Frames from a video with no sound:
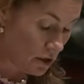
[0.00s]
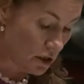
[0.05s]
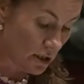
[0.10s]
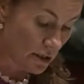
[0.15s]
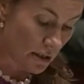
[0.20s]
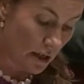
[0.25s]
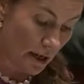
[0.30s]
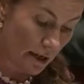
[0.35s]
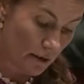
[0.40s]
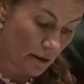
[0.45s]

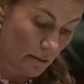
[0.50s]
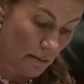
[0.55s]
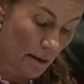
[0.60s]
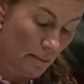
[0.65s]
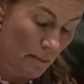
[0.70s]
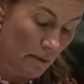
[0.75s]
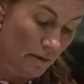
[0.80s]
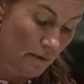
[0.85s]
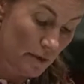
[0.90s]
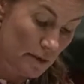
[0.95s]
just like the
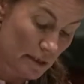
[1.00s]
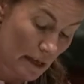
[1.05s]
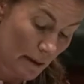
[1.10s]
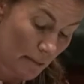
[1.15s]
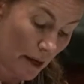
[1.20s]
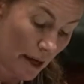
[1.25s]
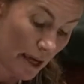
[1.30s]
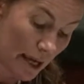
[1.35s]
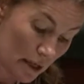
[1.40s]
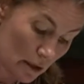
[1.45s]
member for
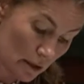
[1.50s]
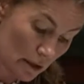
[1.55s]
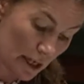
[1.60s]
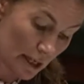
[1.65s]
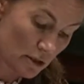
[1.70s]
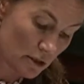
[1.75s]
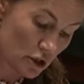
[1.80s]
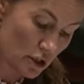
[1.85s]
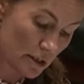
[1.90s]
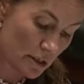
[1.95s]
Summer Hill,
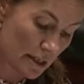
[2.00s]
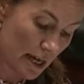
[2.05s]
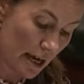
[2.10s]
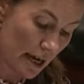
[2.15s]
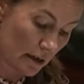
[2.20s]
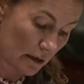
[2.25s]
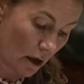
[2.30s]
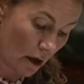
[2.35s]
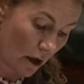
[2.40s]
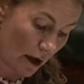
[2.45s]
has just
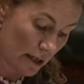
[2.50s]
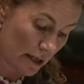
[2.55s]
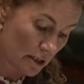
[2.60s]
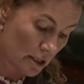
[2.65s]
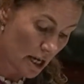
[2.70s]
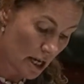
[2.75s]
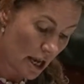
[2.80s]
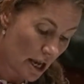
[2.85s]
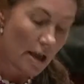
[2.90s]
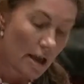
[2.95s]

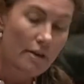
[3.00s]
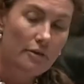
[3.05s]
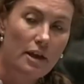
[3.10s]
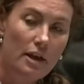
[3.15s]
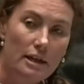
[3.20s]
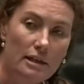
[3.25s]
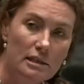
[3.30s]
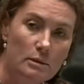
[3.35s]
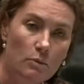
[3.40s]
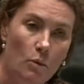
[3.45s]
outlined.
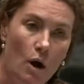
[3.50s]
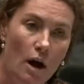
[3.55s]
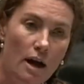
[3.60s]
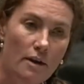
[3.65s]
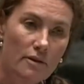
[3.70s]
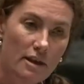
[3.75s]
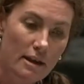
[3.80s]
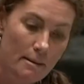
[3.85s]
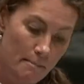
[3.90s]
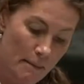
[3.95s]
That is
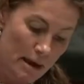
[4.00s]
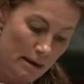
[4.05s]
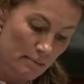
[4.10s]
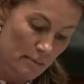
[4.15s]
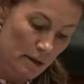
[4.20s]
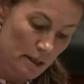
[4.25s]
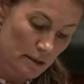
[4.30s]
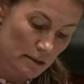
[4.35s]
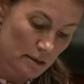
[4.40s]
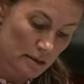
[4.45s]
why the
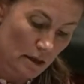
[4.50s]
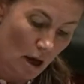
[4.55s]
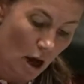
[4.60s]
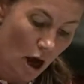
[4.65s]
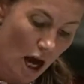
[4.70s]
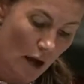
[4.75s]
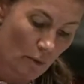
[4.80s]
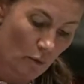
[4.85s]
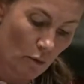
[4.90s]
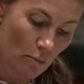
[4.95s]
amendments
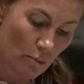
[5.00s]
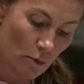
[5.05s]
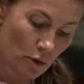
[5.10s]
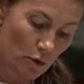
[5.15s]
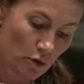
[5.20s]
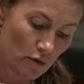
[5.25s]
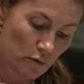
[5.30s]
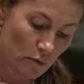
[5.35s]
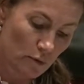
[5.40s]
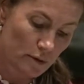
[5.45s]
I will
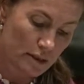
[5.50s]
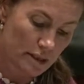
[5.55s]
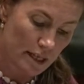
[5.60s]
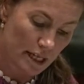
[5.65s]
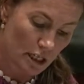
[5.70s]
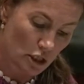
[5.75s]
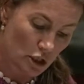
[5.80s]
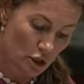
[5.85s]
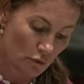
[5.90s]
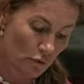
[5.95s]
move will
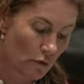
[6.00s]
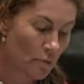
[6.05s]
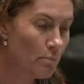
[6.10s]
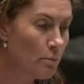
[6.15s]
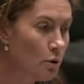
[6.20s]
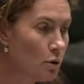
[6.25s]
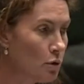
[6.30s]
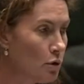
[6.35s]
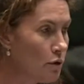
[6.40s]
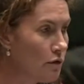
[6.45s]
seek to
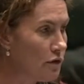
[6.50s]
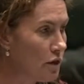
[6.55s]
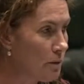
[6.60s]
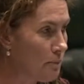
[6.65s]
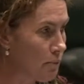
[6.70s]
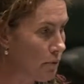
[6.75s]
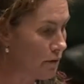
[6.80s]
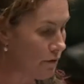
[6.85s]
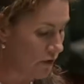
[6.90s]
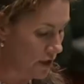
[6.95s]
remove
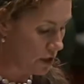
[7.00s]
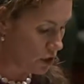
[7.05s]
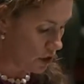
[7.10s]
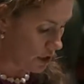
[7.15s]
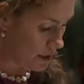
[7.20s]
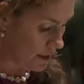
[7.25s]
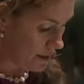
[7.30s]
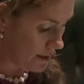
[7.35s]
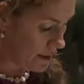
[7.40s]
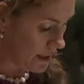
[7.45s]
the
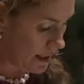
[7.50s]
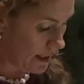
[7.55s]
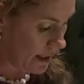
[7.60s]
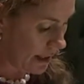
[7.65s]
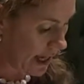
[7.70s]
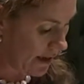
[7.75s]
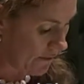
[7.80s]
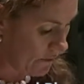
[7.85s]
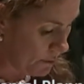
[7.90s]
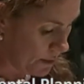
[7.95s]
provisions in the
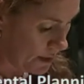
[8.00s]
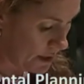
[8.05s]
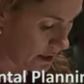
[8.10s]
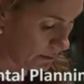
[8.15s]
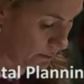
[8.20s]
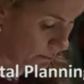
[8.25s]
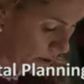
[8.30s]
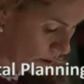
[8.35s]
government's